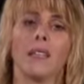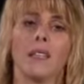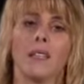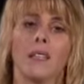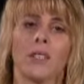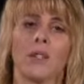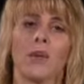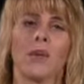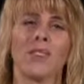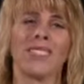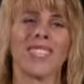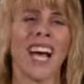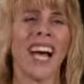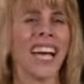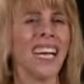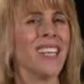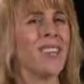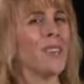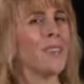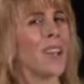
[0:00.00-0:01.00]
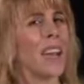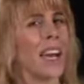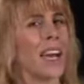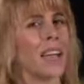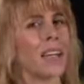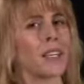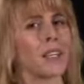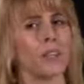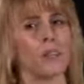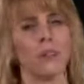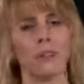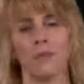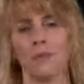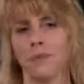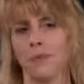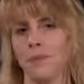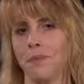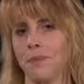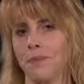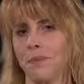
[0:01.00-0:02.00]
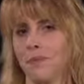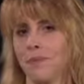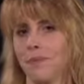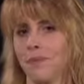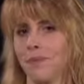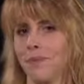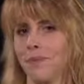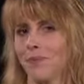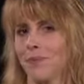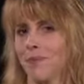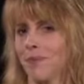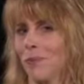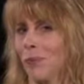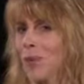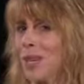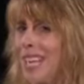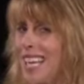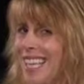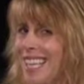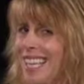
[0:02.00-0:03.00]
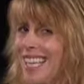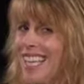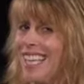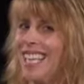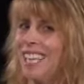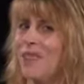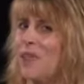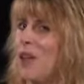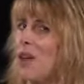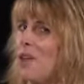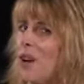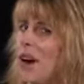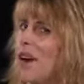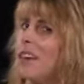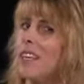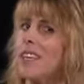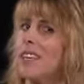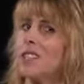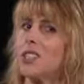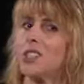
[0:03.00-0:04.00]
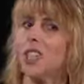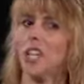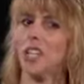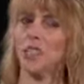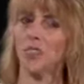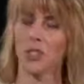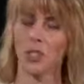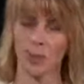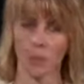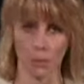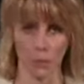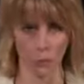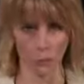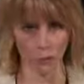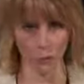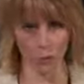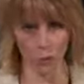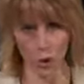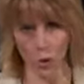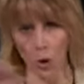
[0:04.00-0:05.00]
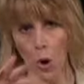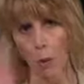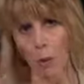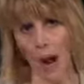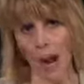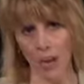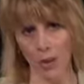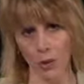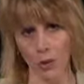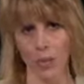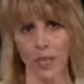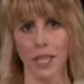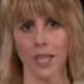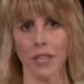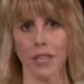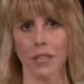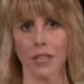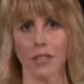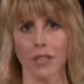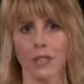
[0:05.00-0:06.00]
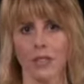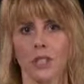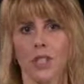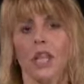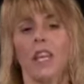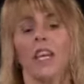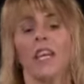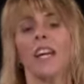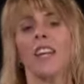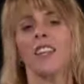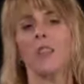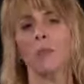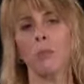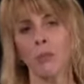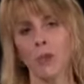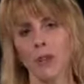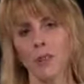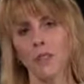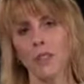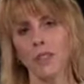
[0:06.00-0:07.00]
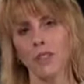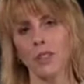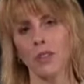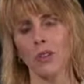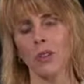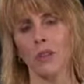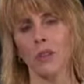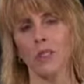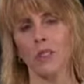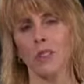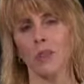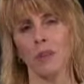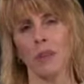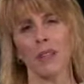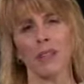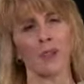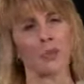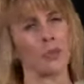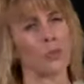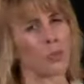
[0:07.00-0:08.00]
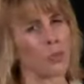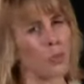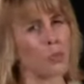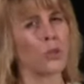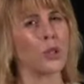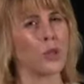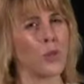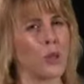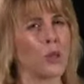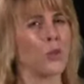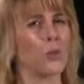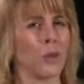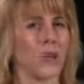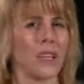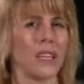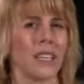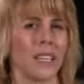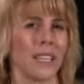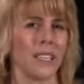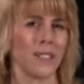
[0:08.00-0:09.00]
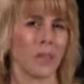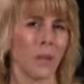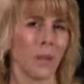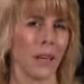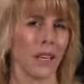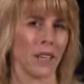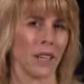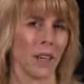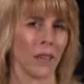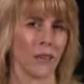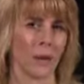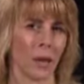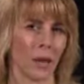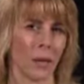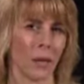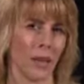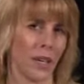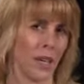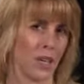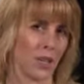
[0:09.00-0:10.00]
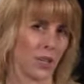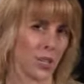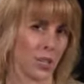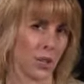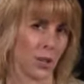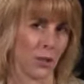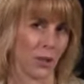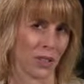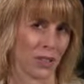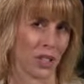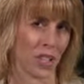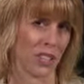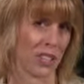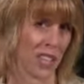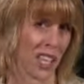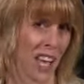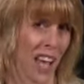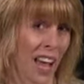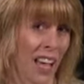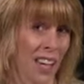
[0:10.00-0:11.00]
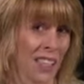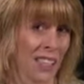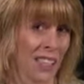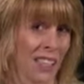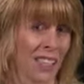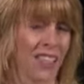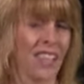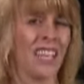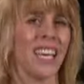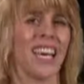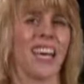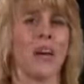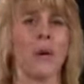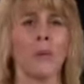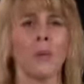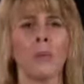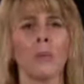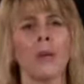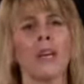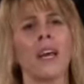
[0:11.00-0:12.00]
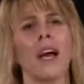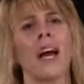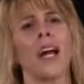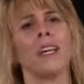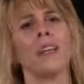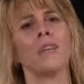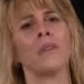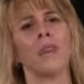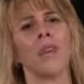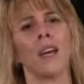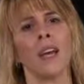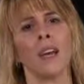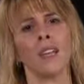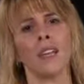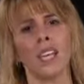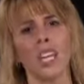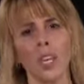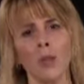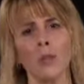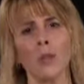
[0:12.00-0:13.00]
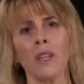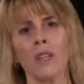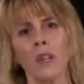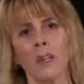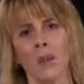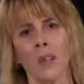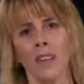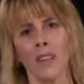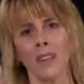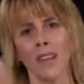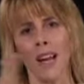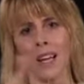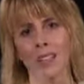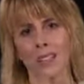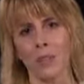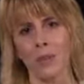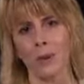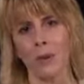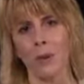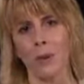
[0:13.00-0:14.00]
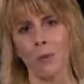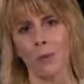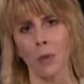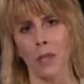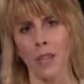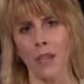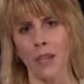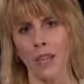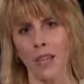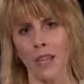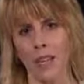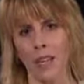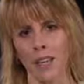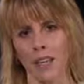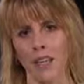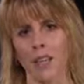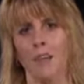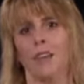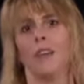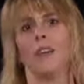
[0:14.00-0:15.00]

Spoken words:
So it's kind of like, really, if they've already exchanged, you go back 3 years, in the previous 36 months, do you really need to make another recommendation to exchange again? It would be kind of like keeping them in that surrender period